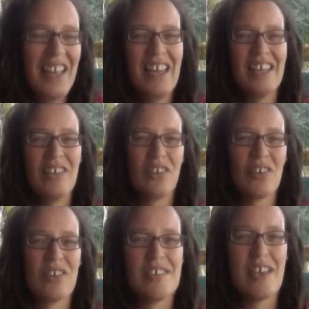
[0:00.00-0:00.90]
he'd got
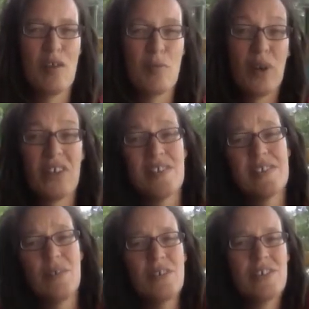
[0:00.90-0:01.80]
his heart broken, so
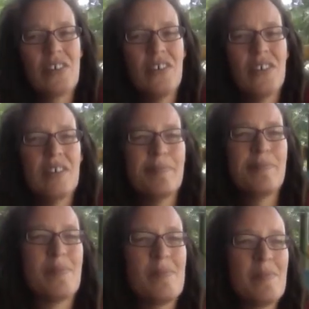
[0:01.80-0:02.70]
he just kind of
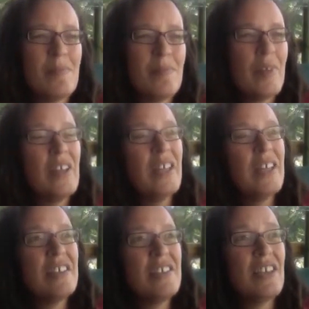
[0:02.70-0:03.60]

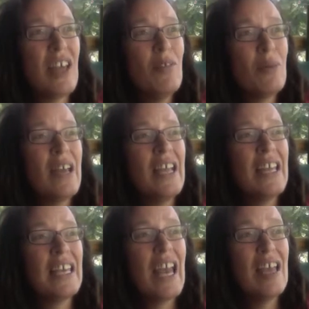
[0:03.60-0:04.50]
didn't go anywhere. And he
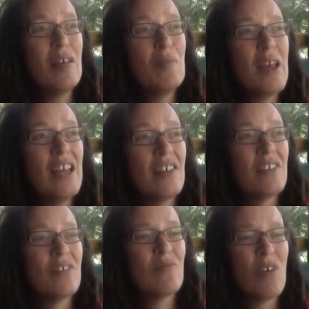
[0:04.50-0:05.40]
came out
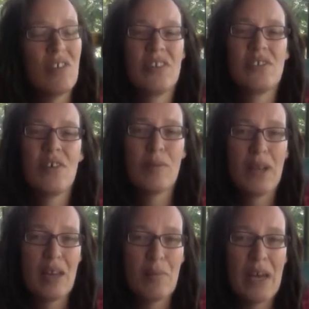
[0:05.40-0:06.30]
right at the time that
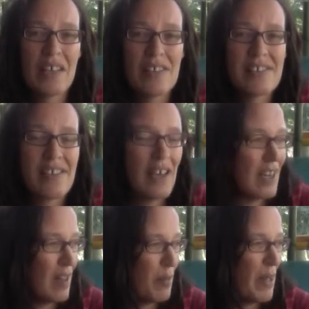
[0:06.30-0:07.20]
our market started.
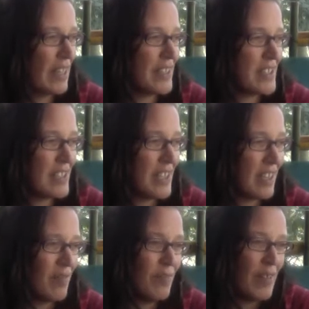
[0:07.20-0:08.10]
Our market started
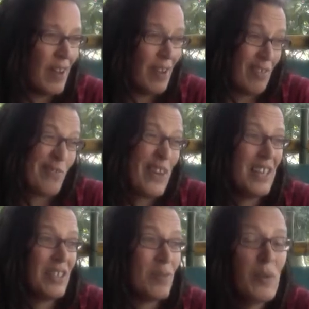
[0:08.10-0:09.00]

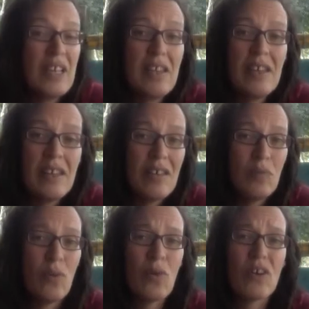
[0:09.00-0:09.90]
around when the
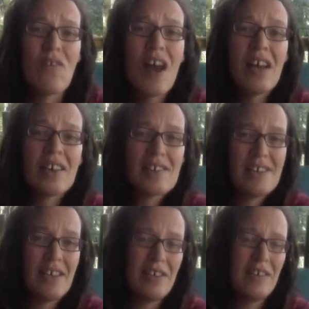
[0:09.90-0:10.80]
war in Iraq
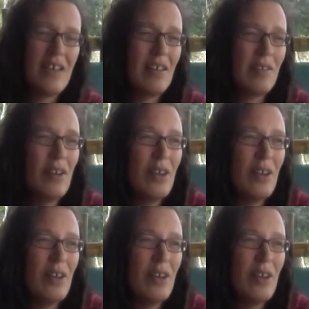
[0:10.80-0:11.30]
started, and